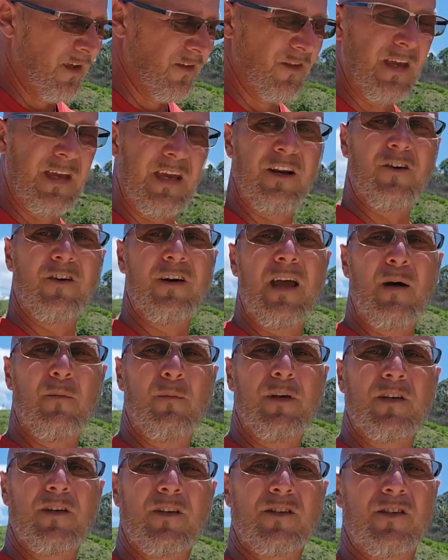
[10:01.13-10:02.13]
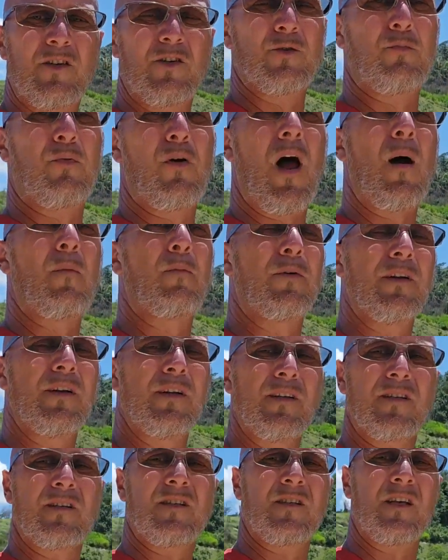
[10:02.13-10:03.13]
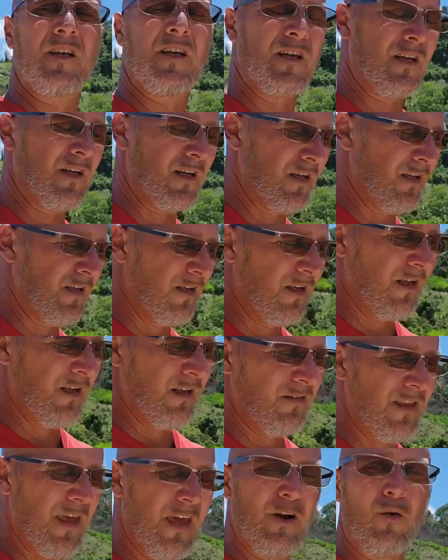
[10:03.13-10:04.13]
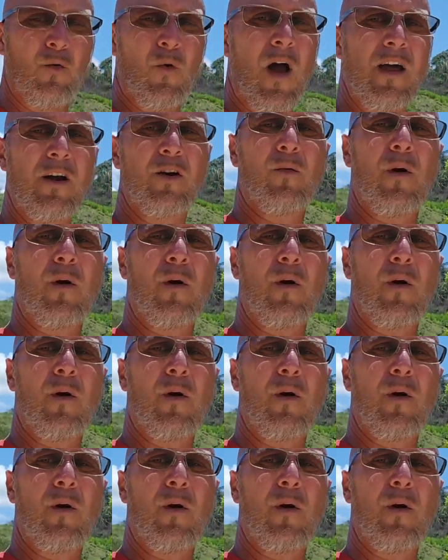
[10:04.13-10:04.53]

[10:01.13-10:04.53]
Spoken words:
the internet, because there's properties that are right